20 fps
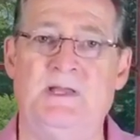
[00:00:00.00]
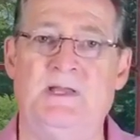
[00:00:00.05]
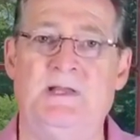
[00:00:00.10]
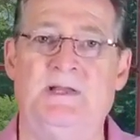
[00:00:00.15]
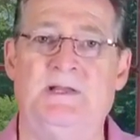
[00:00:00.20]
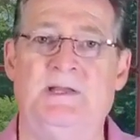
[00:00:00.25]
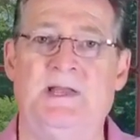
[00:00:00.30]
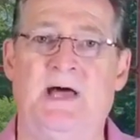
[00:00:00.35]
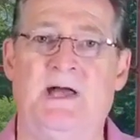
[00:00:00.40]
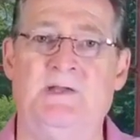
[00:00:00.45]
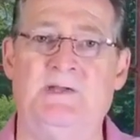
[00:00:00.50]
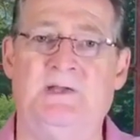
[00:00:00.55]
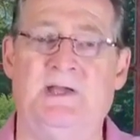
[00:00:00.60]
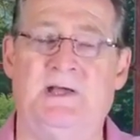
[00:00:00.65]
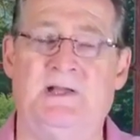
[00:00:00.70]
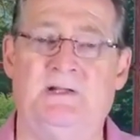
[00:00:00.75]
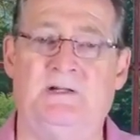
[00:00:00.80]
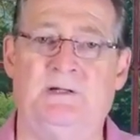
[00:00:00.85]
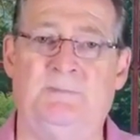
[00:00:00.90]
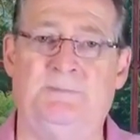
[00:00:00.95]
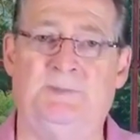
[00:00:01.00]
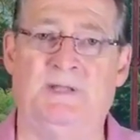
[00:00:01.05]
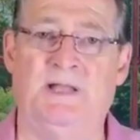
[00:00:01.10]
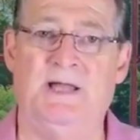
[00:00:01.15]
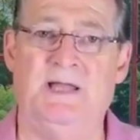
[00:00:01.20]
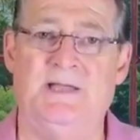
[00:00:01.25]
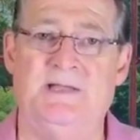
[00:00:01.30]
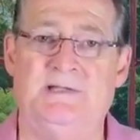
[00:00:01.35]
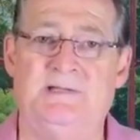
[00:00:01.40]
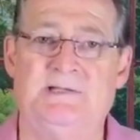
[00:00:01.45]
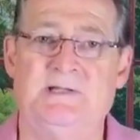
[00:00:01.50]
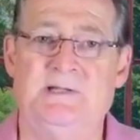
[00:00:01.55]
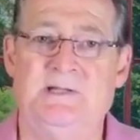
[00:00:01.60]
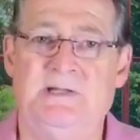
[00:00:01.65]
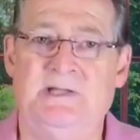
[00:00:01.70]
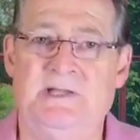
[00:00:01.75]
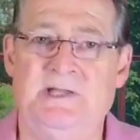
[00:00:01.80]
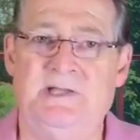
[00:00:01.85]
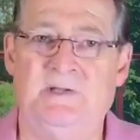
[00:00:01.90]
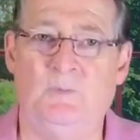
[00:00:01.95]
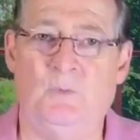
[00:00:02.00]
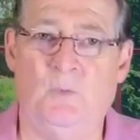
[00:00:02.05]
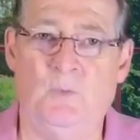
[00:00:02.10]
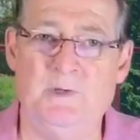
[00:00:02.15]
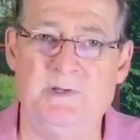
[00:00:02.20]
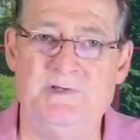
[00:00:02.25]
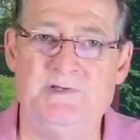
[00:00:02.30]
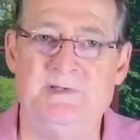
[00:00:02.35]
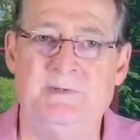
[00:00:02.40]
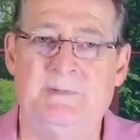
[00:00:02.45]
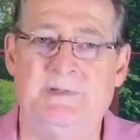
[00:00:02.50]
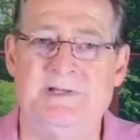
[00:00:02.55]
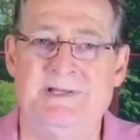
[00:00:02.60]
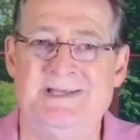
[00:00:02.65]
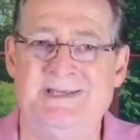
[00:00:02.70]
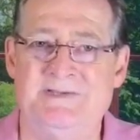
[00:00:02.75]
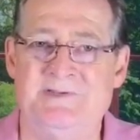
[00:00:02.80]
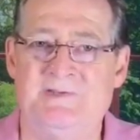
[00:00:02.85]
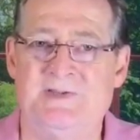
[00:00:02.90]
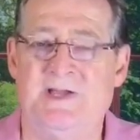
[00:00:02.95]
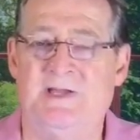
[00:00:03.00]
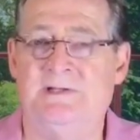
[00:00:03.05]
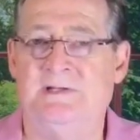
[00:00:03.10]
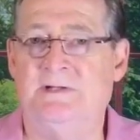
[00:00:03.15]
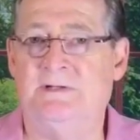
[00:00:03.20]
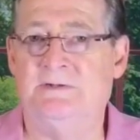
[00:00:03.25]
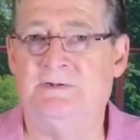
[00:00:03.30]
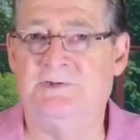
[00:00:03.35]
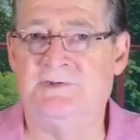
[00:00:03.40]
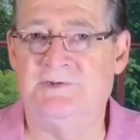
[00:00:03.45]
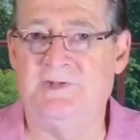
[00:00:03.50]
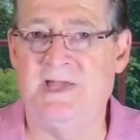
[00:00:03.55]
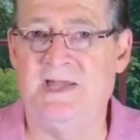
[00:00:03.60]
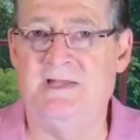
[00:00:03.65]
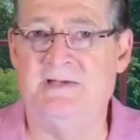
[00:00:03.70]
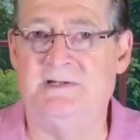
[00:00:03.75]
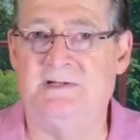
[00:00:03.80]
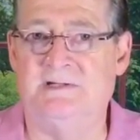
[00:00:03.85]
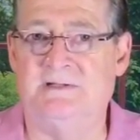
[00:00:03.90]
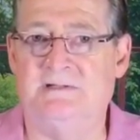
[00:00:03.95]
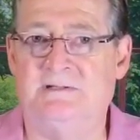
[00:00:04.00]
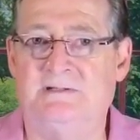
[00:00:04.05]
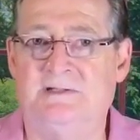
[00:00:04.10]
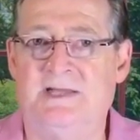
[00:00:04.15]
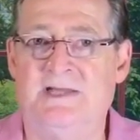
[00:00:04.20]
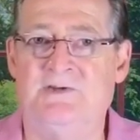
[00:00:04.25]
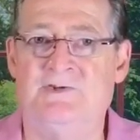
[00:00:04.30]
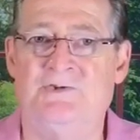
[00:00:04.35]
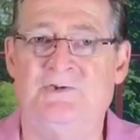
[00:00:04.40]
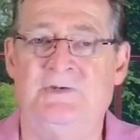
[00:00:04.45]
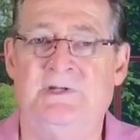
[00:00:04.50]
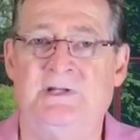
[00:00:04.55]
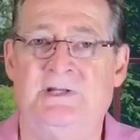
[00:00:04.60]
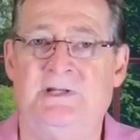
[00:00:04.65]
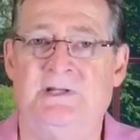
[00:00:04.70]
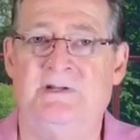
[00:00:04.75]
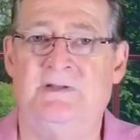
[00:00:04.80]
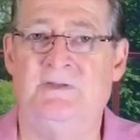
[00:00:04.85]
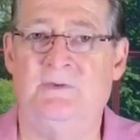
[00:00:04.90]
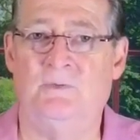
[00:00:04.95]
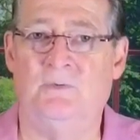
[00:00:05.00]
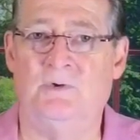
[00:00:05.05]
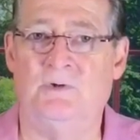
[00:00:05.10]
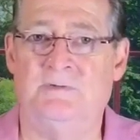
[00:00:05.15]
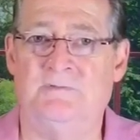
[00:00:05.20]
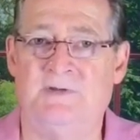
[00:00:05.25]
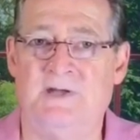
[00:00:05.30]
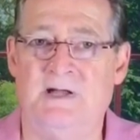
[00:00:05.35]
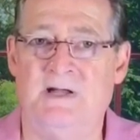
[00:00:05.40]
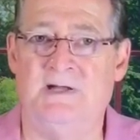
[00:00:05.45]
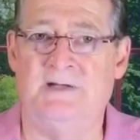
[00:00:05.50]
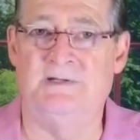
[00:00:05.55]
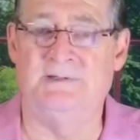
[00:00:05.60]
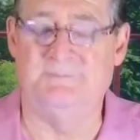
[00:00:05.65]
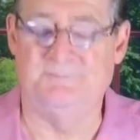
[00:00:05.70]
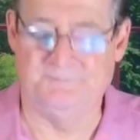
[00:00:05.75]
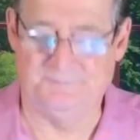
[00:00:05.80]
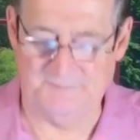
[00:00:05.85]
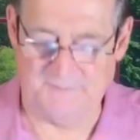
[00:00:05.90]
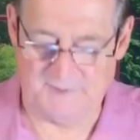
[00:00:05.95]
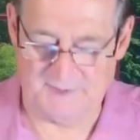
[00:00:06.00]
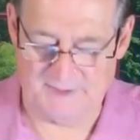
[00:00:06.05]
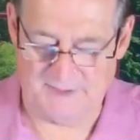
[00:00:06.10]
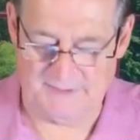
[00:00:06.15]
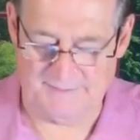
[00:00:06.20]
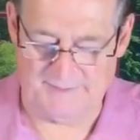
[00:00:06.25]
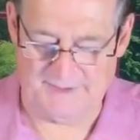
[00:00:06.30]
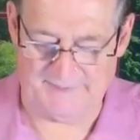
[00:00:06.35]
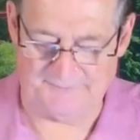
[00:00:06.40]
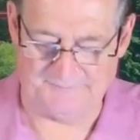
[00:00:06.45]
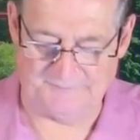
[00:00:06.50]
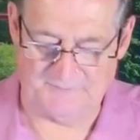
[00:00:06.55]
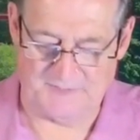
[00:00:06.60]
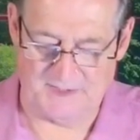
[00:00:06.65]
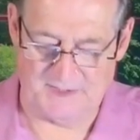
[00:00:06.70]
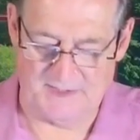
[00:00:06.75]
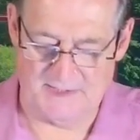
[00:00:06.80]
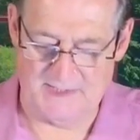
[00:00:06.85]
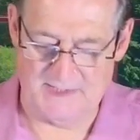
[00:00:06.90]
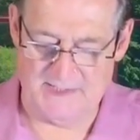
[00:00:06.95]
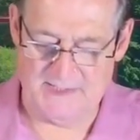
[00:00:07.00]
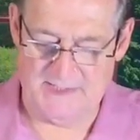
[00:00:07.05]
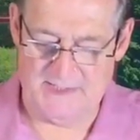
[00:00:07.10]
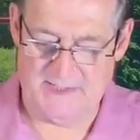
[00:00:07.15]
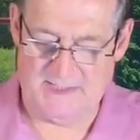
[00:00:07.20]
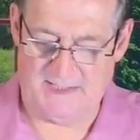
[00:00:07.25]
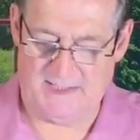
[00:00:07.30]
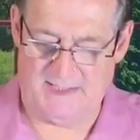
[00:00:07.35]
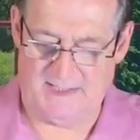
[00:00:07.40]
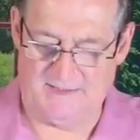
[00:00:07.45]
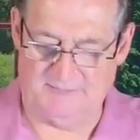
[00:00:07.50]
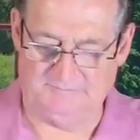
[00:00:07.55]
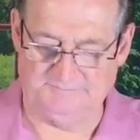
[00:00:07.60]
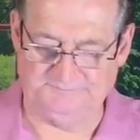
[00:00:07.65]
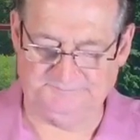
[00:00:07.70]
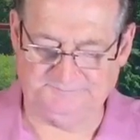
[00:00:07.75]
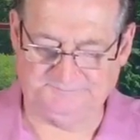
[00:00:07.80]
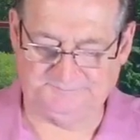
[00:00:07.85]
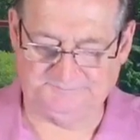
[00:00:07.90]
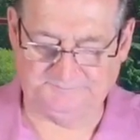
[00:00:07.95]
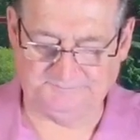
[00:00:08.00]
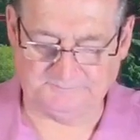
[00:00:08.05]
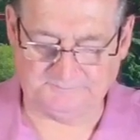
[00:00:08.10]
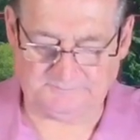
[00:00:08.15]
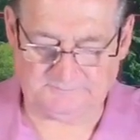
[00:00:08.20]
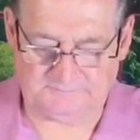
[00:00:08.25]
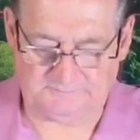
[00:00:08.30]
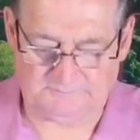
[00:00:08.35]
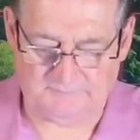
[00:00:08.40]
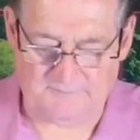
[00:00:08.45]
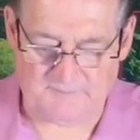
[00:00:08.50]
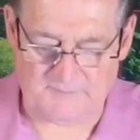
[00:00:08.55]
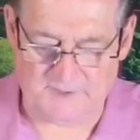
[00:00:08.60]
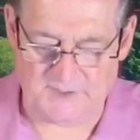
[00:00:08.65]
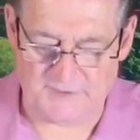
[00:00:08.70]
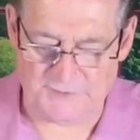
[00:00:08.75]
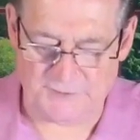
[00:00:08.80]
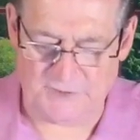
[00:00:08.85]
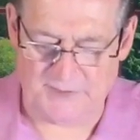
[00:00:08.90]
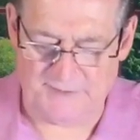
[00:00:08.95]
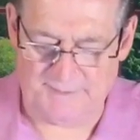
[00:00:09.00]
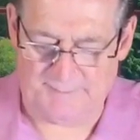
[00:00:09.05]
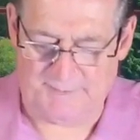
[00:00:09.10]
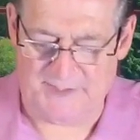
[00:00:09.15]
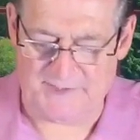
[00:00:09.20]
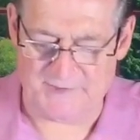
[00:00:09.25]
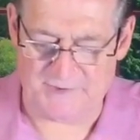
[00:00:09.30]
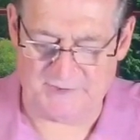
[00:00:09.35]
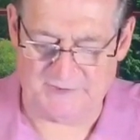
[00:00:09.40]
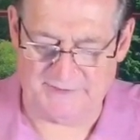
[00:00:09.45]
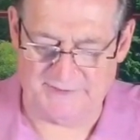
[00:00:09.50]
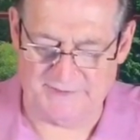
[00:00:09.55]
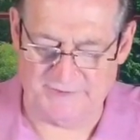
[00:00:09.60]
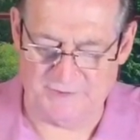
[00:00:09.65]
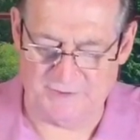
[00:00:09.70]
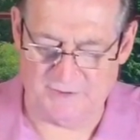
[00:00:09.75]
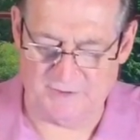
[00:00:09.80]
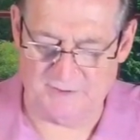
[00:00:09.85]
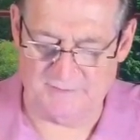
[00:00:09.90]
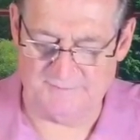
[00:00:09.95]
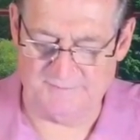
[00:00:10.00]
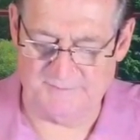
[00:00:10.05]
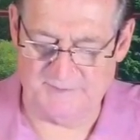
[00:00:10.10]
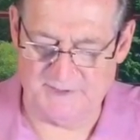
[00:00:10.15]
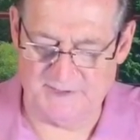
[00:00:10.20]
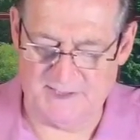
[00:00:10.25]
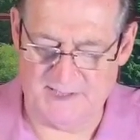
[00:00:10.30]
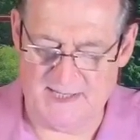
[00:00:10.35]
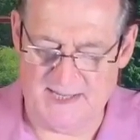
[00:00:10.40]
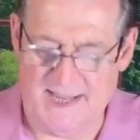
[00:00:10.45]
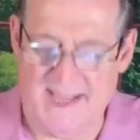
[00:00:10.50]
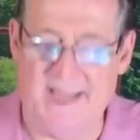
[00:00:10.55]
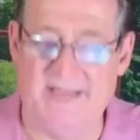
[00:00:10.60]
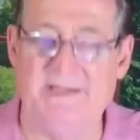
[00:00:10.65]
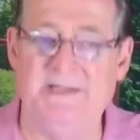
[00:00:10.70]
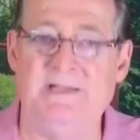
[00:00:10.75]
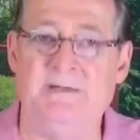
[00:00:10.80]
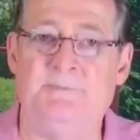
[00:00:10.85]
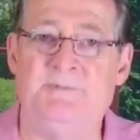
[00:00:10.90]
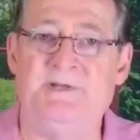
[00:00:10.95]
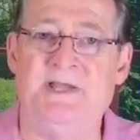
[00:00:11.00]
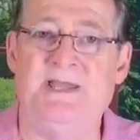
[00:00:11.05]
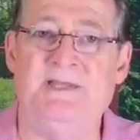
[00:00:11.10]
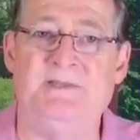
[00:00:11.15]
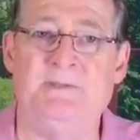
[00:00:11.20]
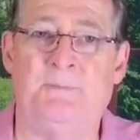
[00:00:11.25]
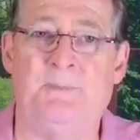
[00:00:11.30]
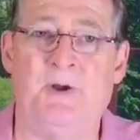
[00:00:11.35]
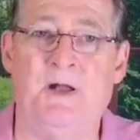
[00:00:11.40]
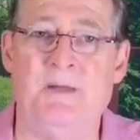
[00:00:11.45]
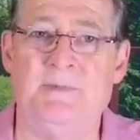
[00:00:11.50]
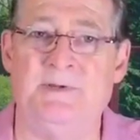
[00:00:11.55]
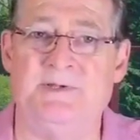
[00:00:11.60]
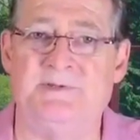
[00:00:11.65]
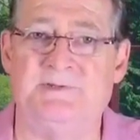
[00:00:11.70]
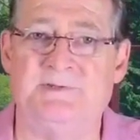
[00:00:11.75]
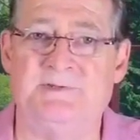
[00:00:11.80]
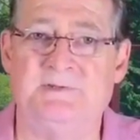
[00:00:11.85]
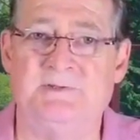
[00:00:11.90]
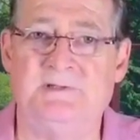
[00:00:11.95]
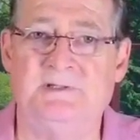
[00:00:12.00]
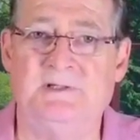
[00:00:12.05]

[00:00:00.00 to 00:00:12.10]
Now you got to apply it in wisdom and insight and understanding as you get into the Word of God. Amen. Um, so he patiently endured, and he obtained the promise.